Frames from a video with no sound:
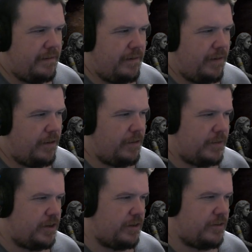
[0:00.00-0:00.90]
All the
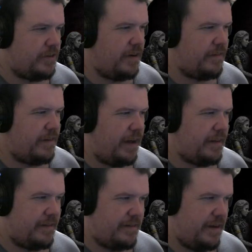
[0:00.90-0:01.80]
results are not
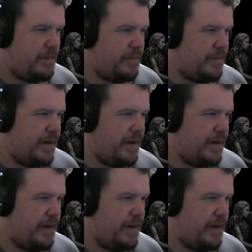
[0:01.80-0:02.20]
the same.